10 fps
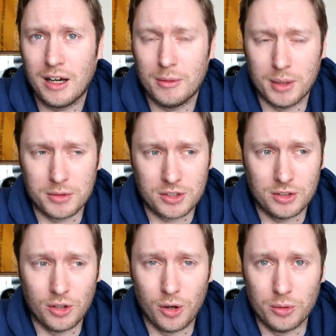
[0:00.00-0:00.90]
I'll be able
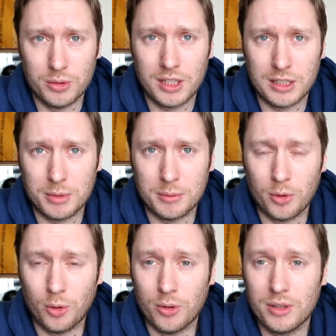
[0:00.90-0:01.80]
to know a little bit
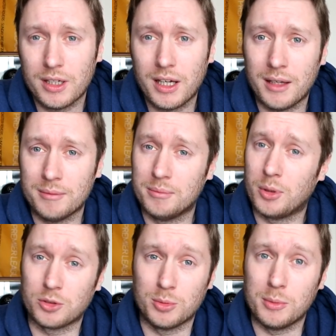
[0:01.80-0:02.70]
more and
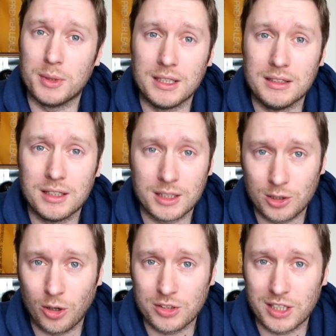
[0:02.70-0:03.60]
possibly be
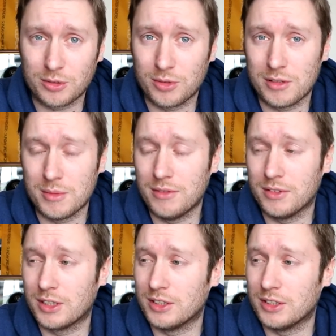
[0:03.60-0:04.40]
in contact with him even,